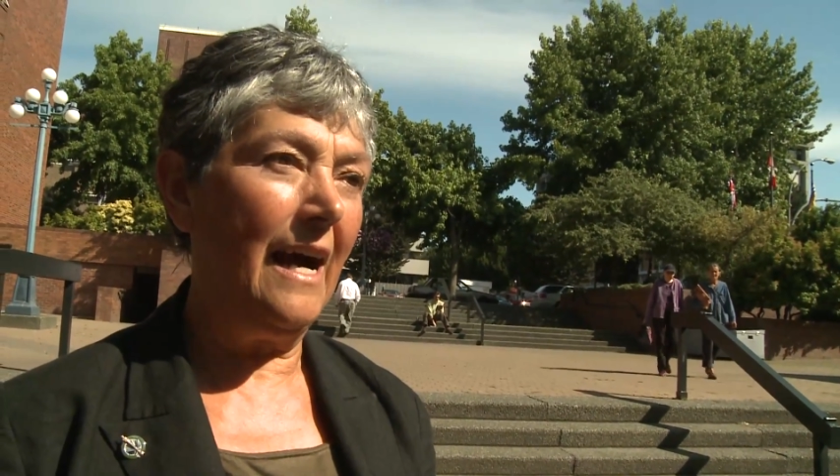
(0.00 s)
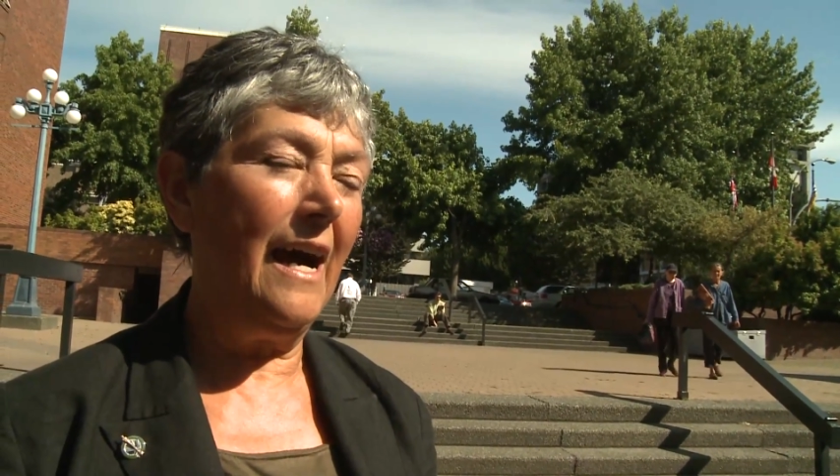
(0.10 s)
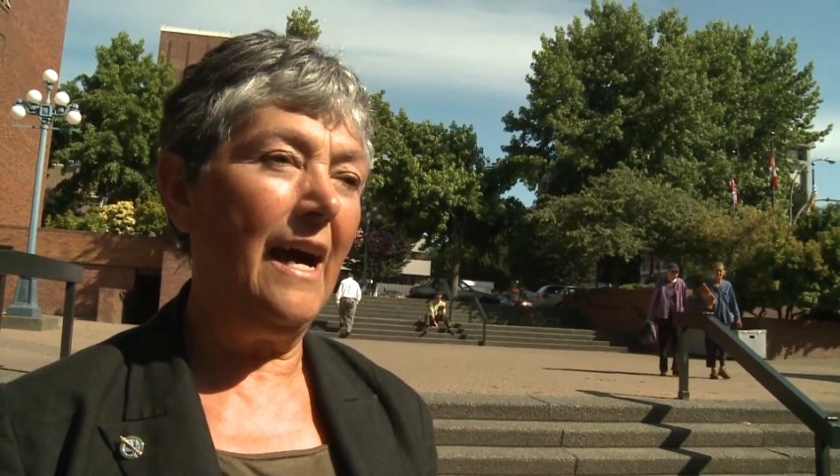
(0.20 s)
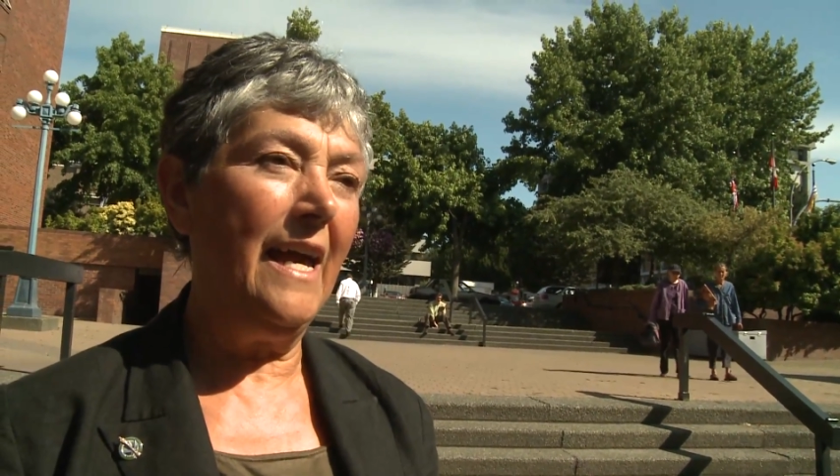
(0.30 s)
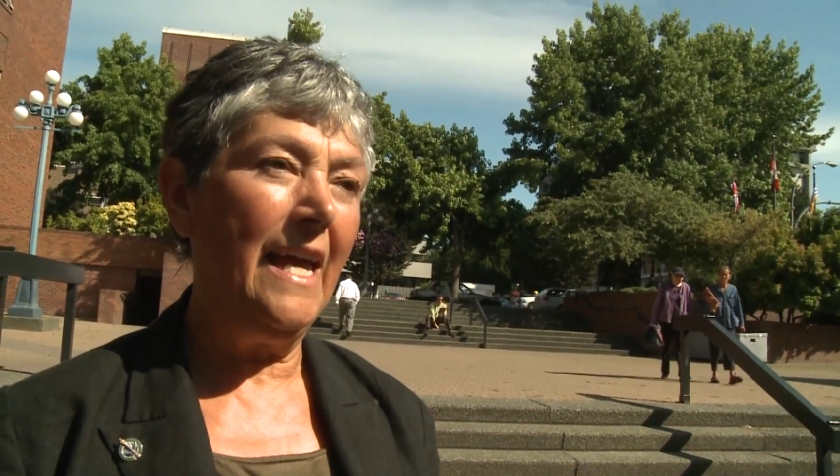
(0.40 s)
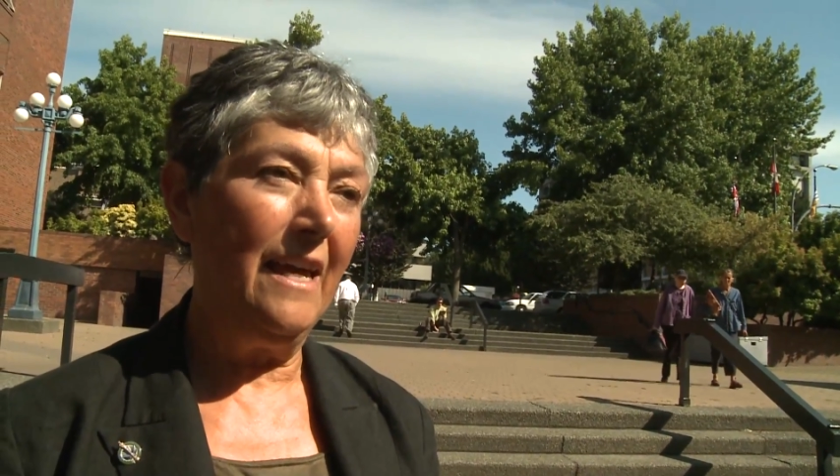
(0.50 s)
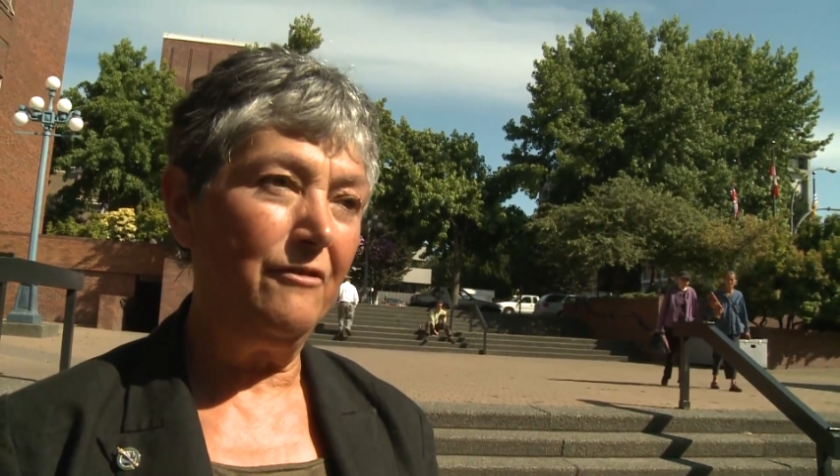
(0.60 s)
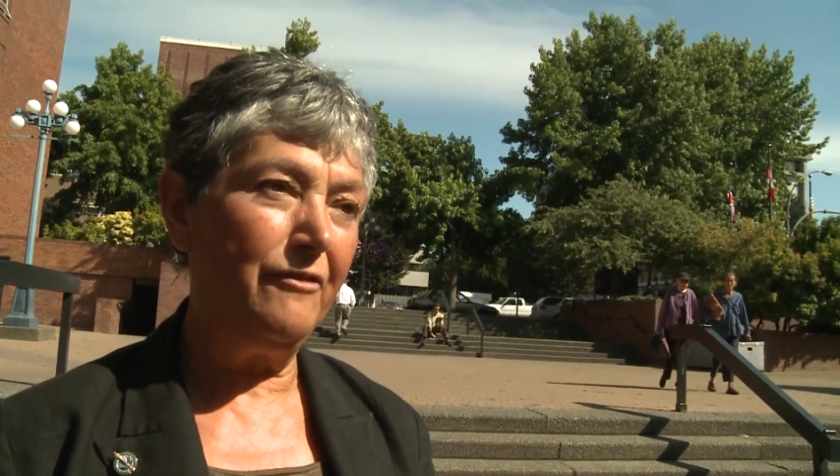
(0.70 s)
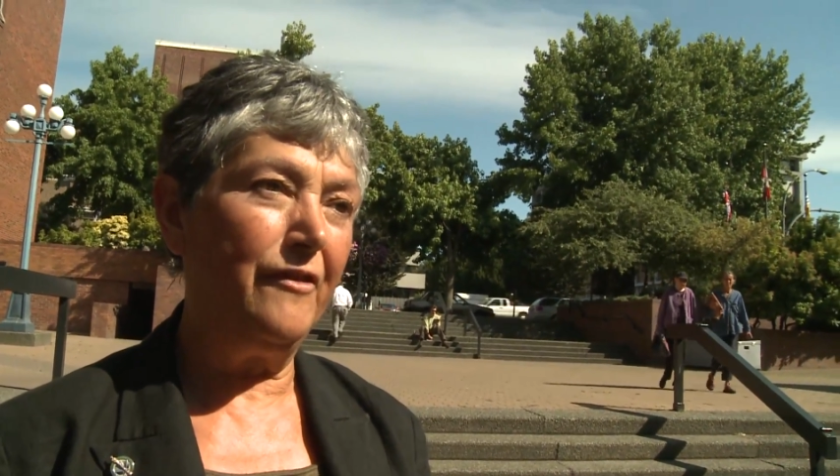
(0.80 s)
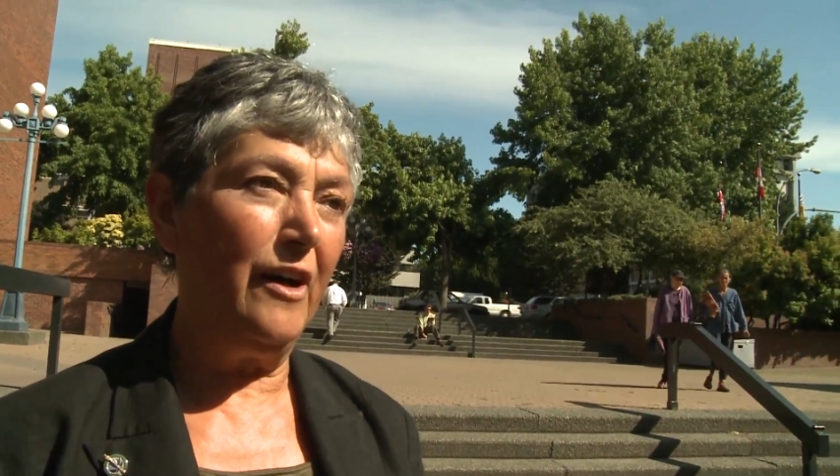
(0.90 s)
I had
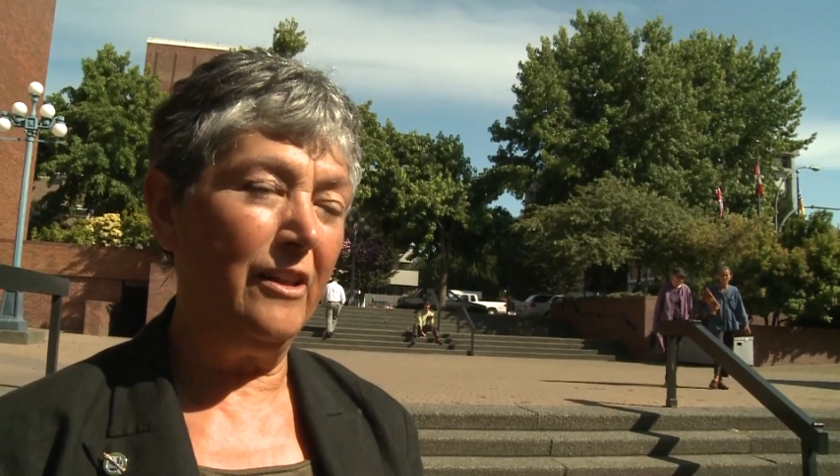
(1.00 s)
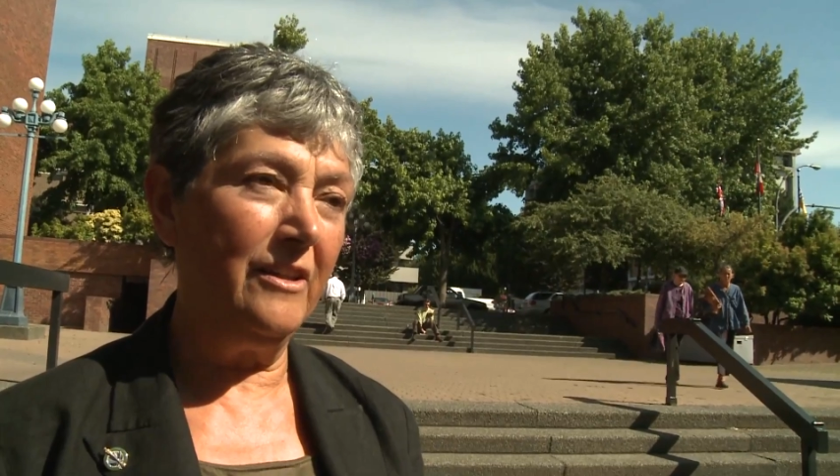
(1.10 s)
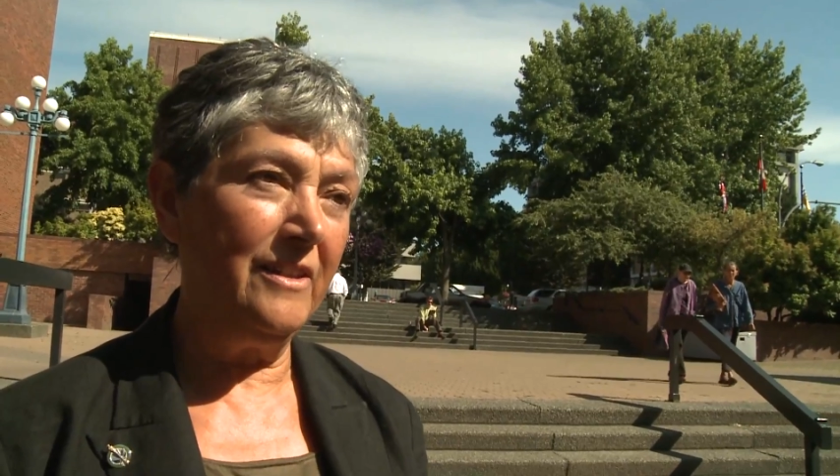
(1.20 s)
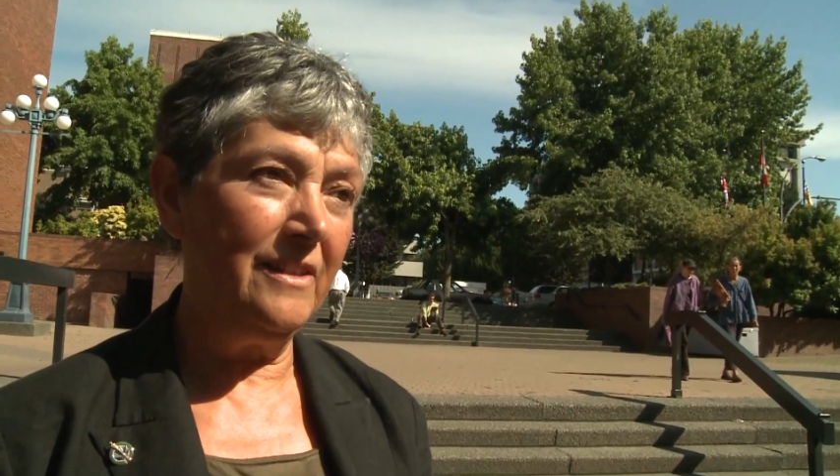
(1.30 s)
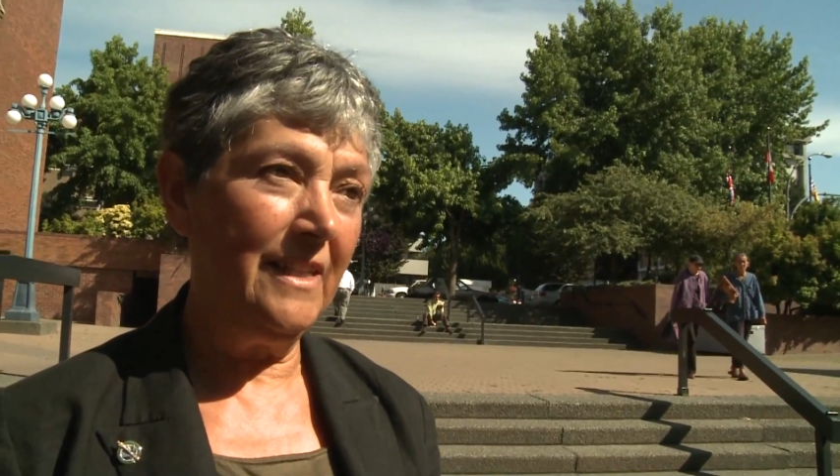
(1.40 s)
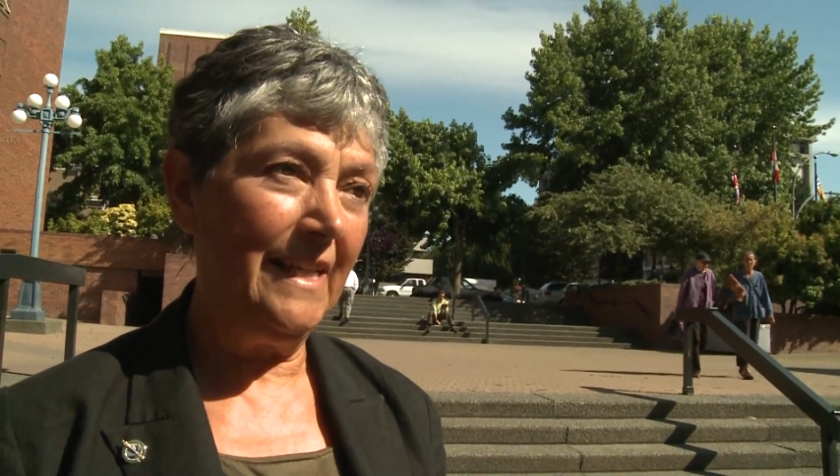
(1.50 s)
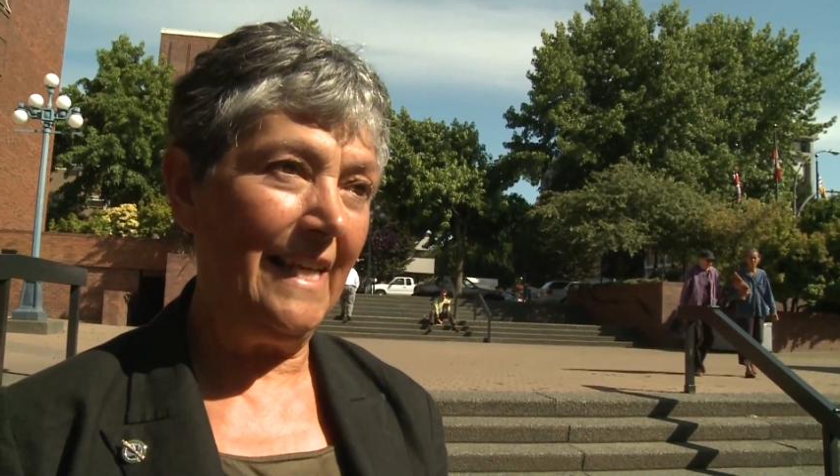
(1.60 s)
fallen